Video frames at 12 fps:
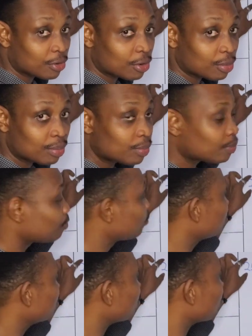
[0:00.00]
form
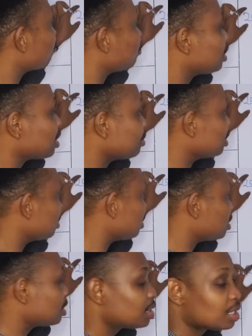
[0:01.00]
of vitamin
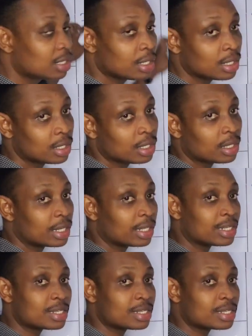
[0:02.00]
D in the